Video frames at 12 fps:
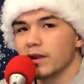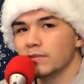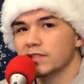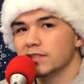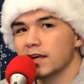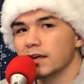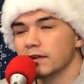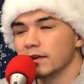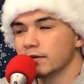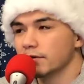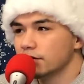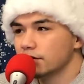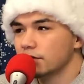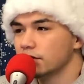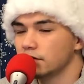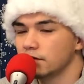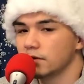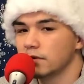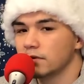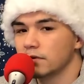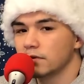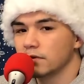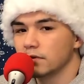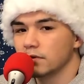I'm just saying, like,
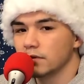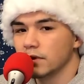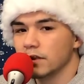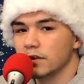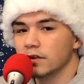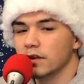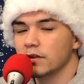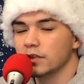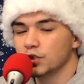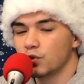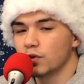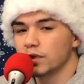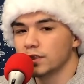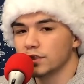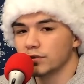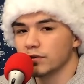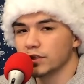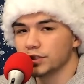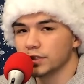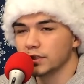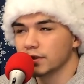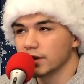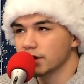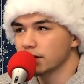in the story
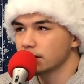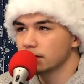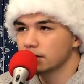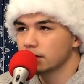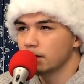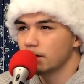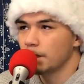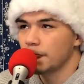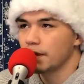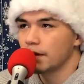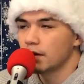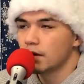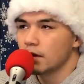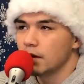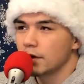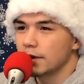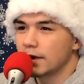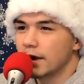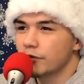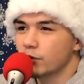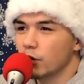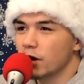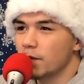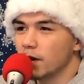situation, like, you didn't have to
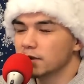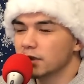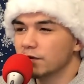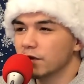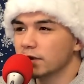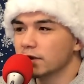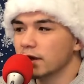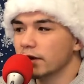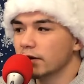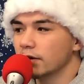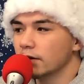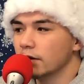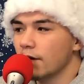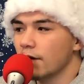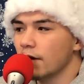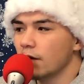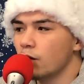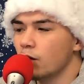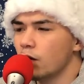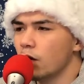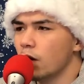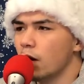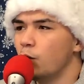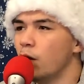worry about stuff like that. And then
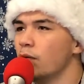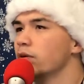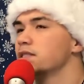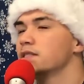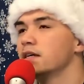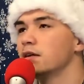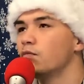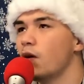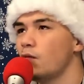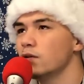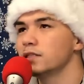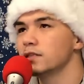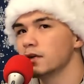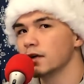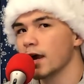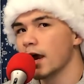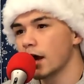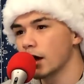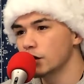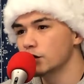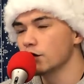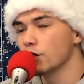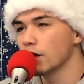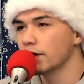what was the age
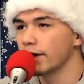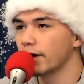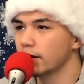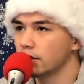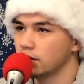you think that